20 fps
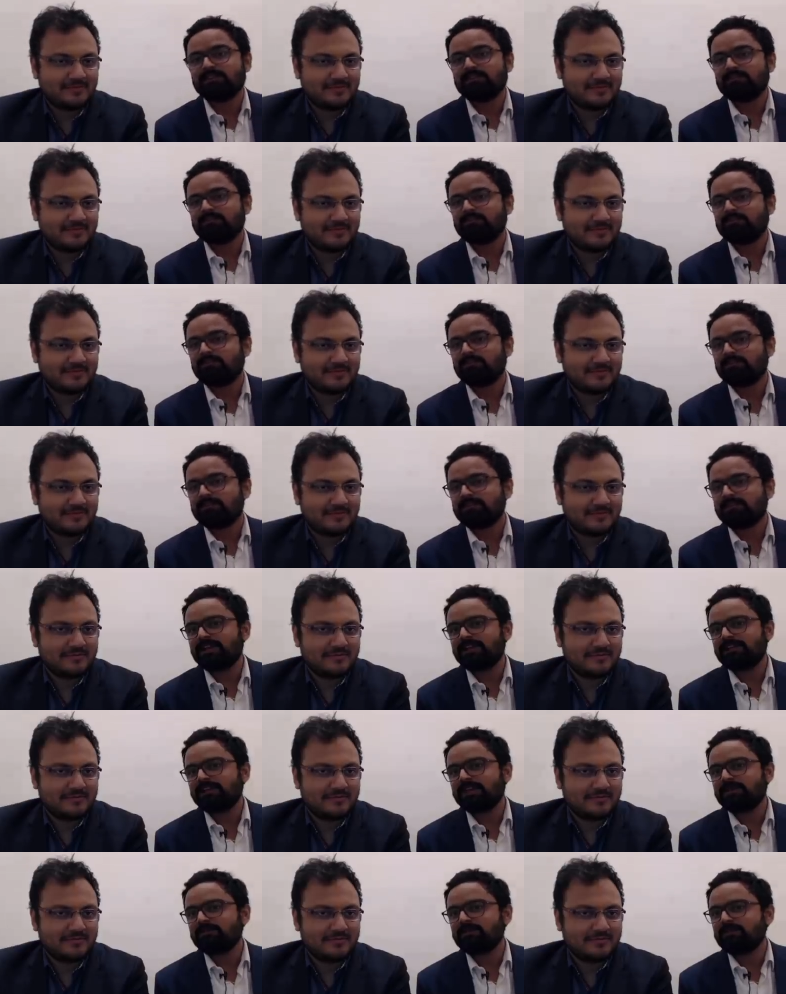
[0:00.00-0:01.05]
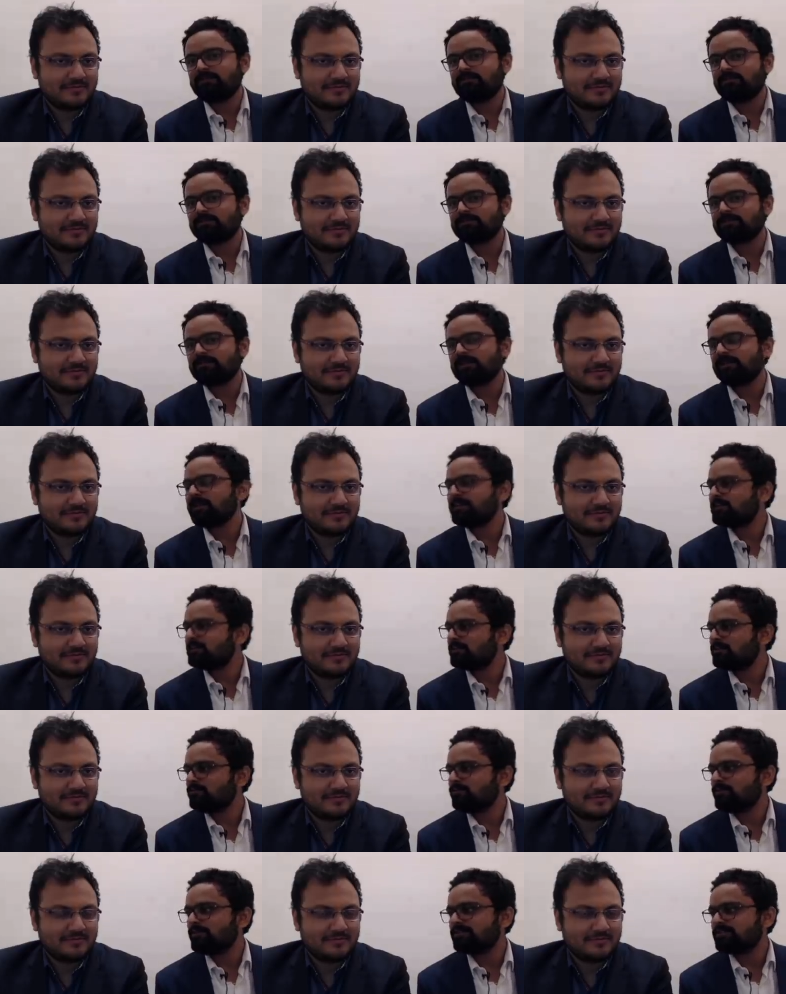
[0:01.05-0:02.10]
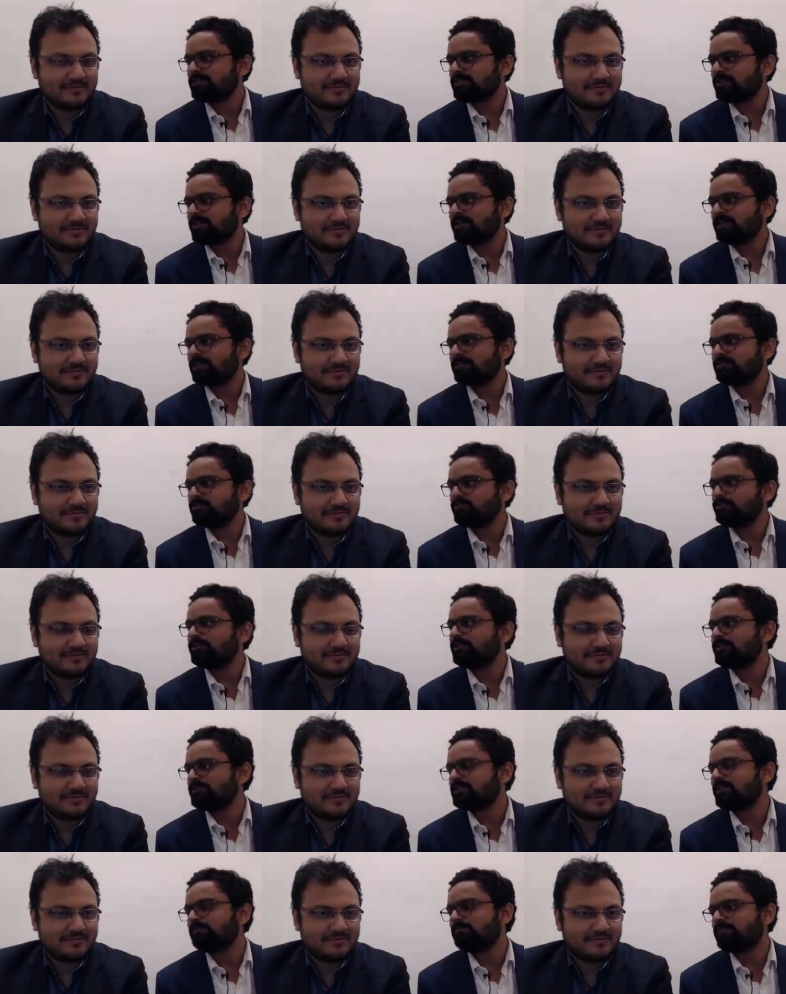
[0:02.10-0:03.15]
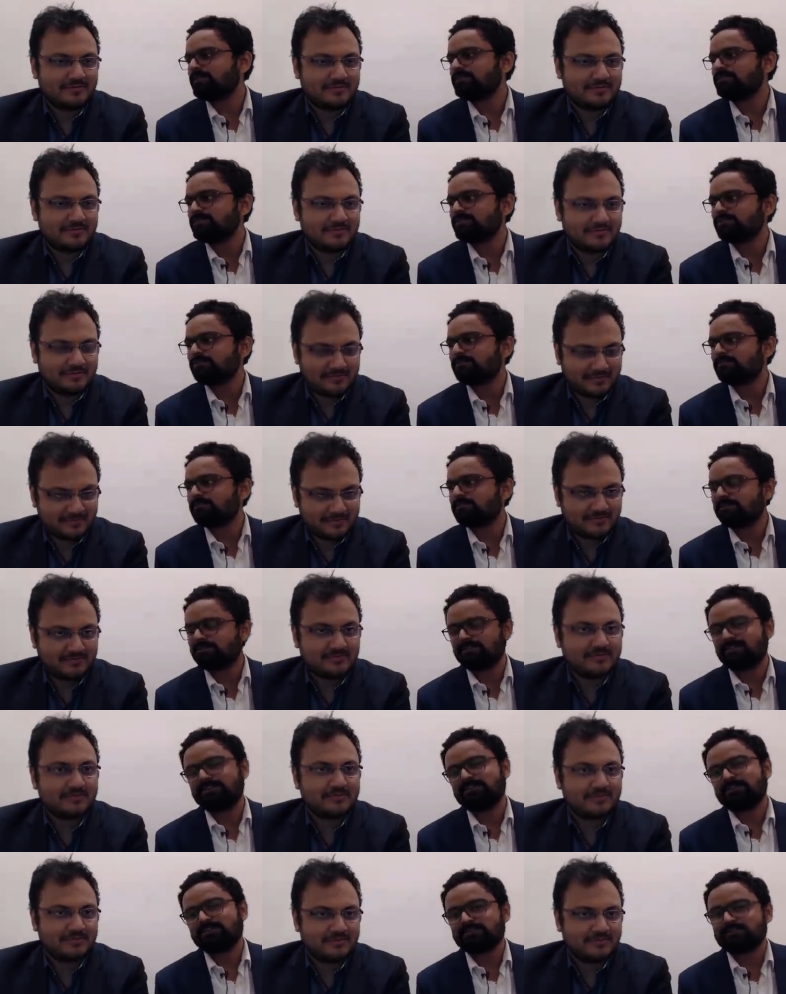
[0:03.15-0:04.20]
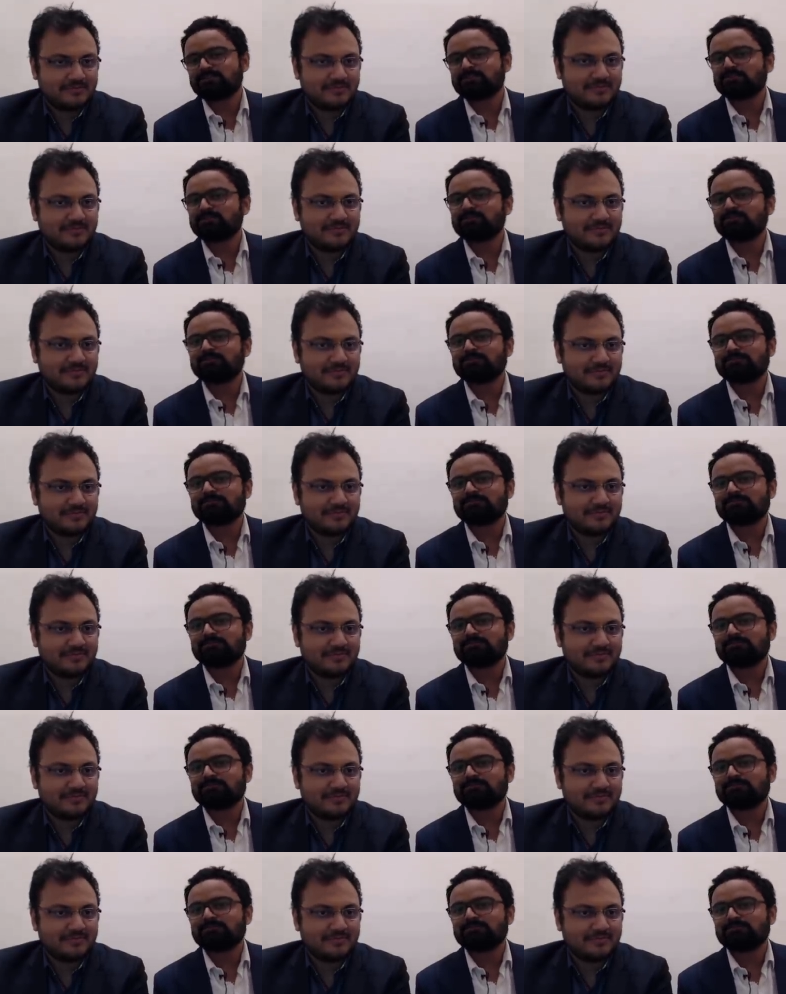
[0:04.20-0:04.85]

Speaker 1: Uh, that time he was playing in the USA Junior Championship. So